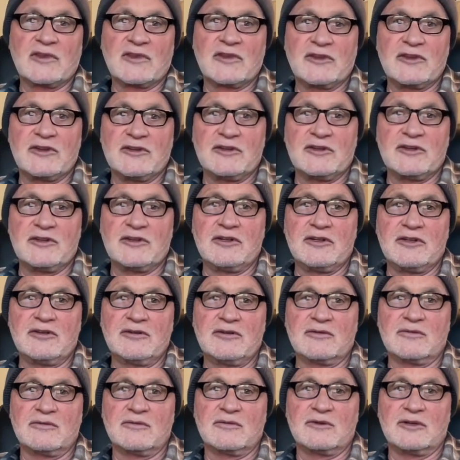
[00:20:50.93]
E,
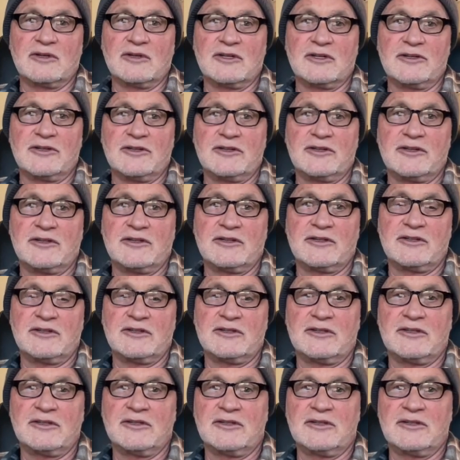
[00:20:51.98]
1,
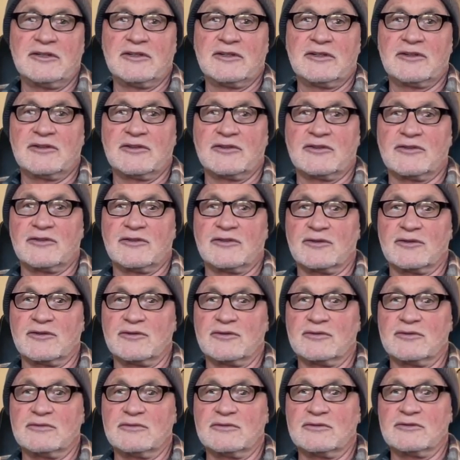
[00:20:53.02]

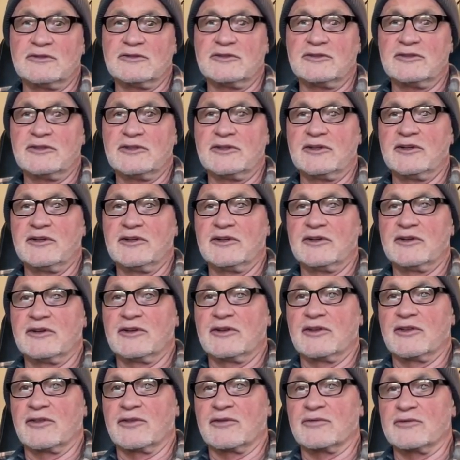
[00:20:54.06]
2,
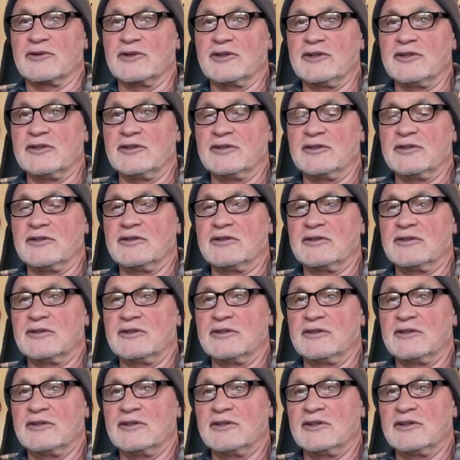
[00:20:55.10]
3,
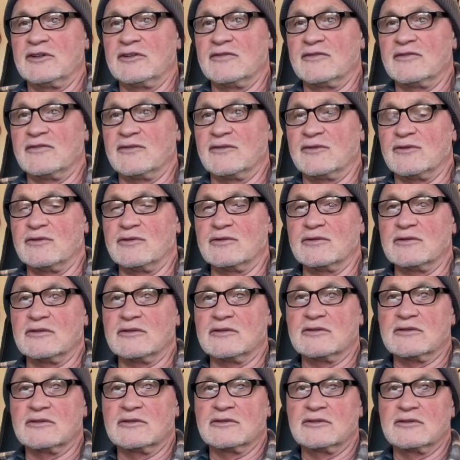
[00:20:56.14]
4,
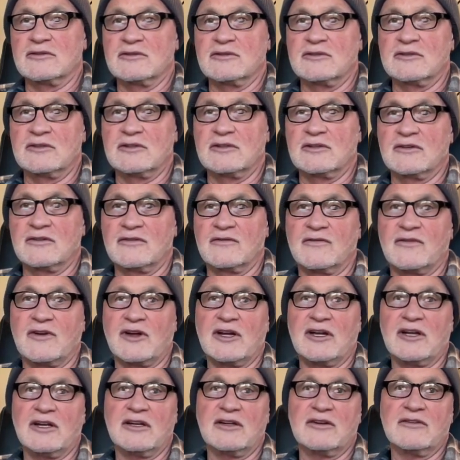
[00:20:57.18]

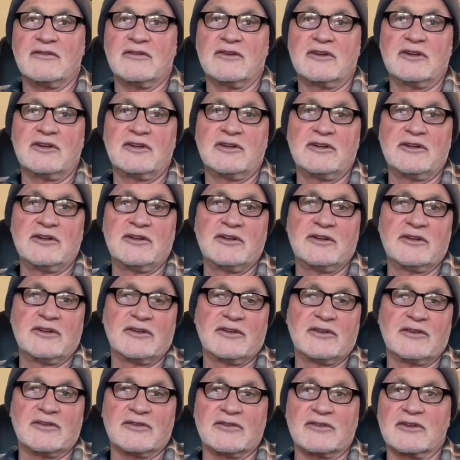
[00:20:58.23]
5,
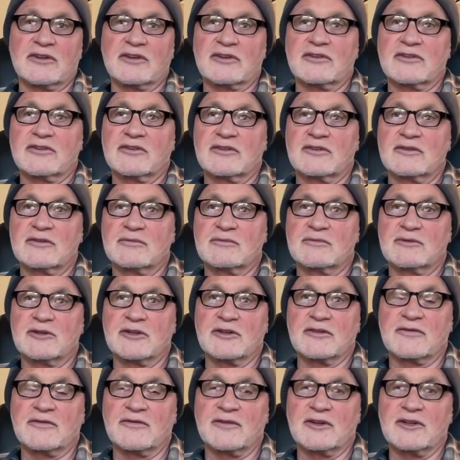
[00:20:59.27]
6. Pretty
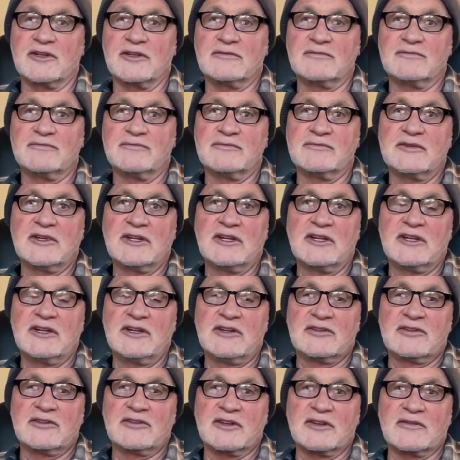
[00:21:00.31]
fun. So you
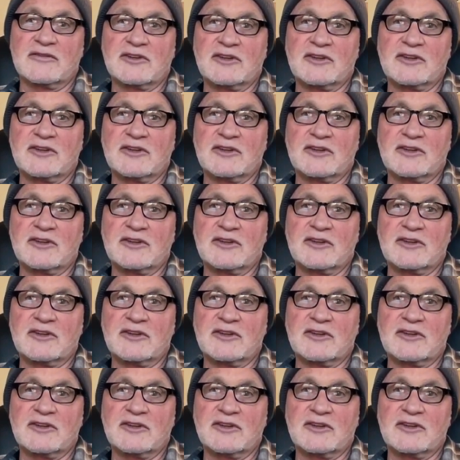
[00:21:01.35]
have to get